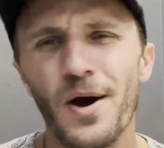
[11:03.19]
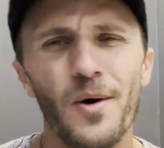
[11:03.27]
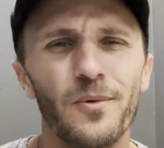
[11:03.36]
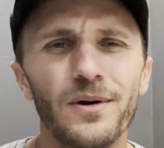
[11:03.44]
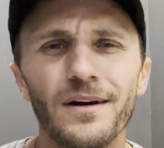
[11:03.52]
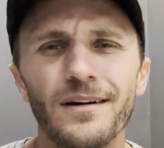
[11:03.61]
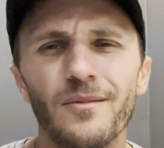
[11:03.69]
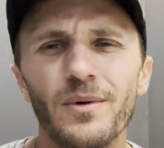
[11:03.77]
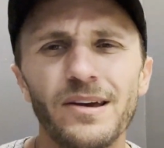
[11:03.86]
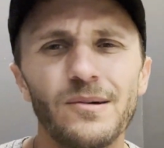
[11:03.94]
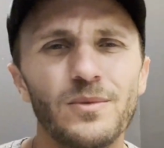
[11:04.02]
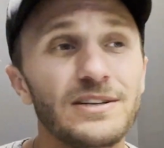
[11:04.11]

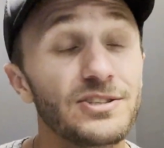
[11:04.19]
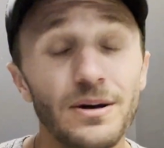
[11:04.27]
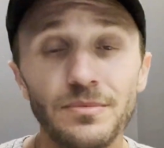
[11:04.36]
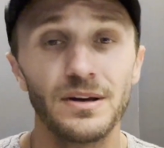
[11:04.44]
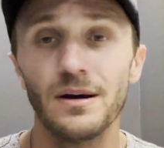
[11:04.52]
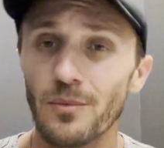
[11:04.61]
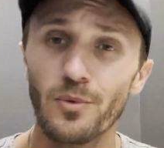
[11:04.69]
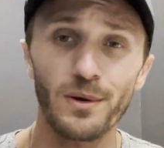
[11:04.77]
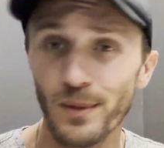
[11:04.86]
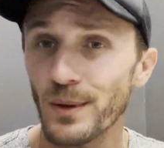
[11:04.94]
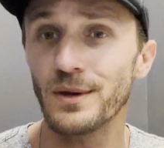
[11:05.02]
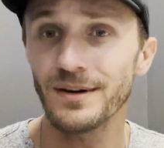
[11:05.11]
We jumped up
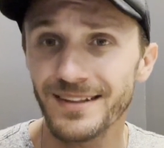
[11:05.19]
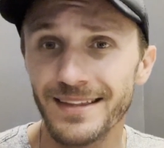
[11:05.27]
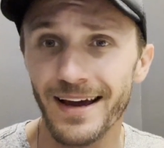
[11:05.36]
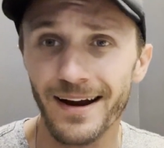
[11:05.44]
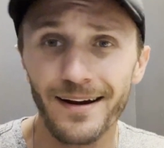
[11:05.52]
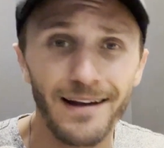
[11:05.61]
really good there,